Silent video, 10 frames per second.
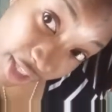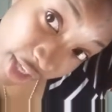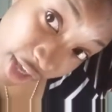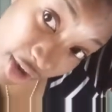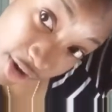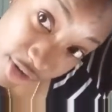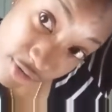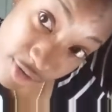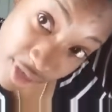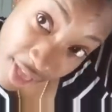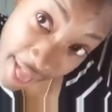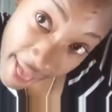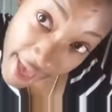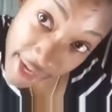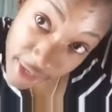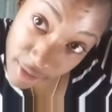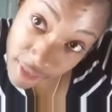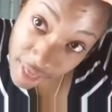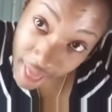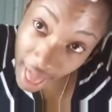here and do that and do
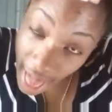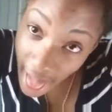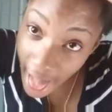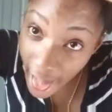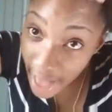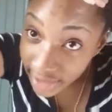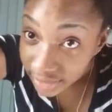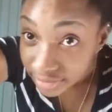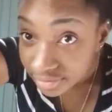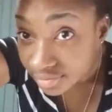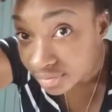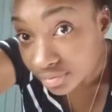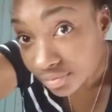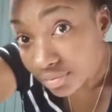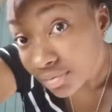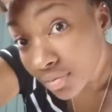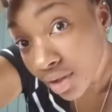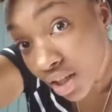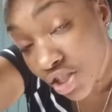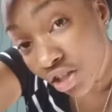that.
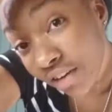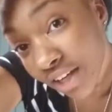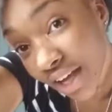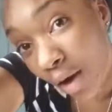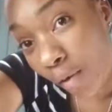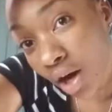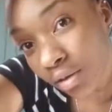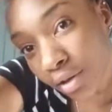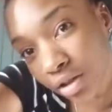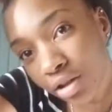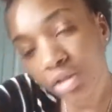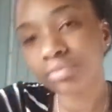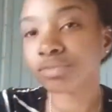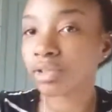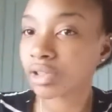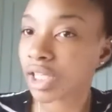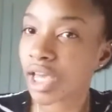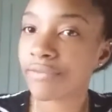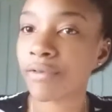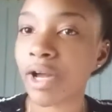Should really get water. I don't know.
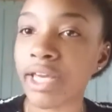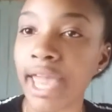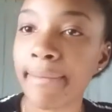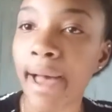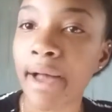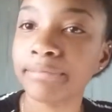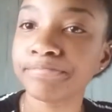Looking for water, came back.